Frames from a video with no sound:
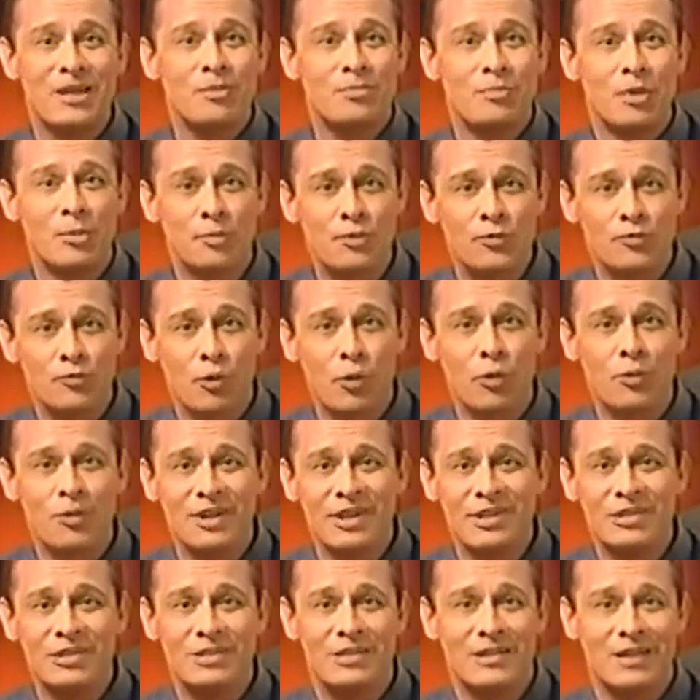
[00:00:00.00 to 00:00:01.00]
But before we
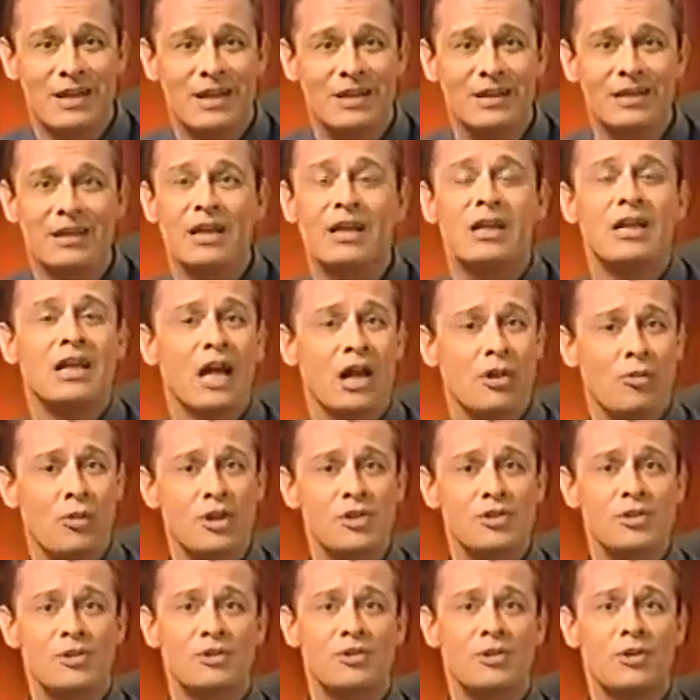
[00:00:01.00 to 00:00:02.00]
get to that, I
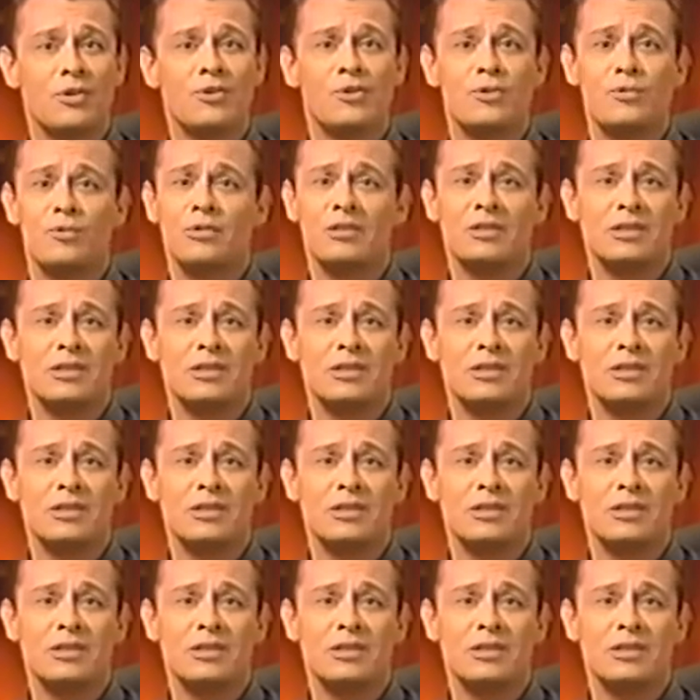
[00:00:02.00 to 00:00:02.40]
want you to go through